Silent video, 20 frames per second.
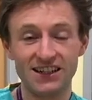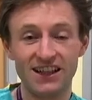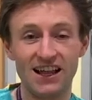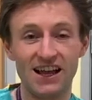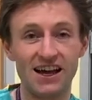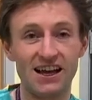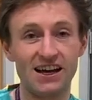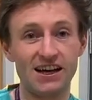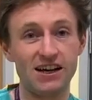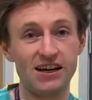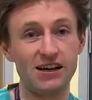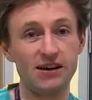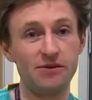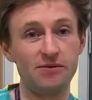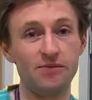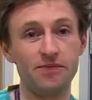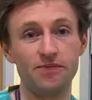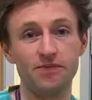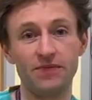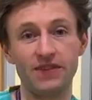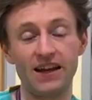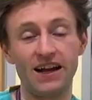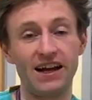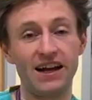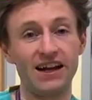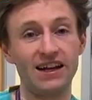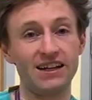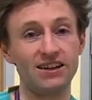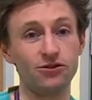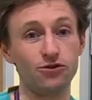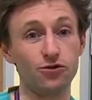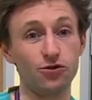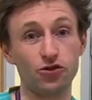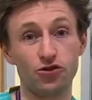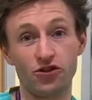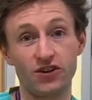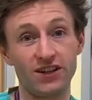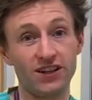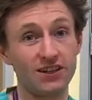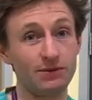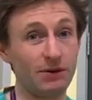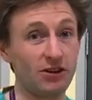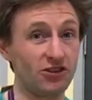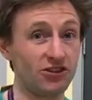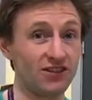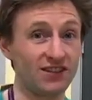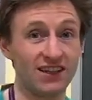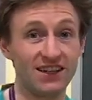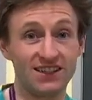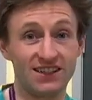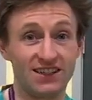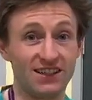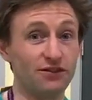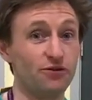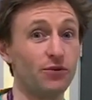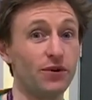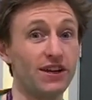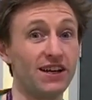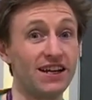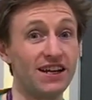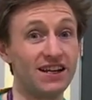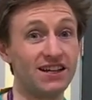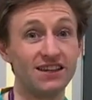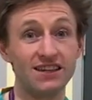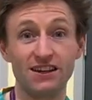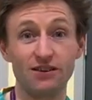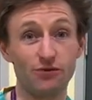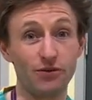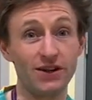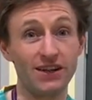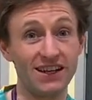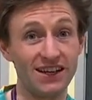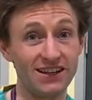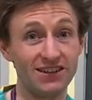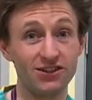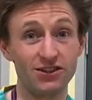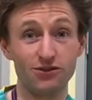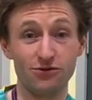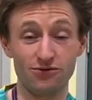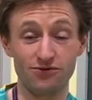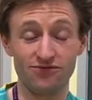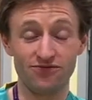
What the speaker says: and ordering special tests if we need to,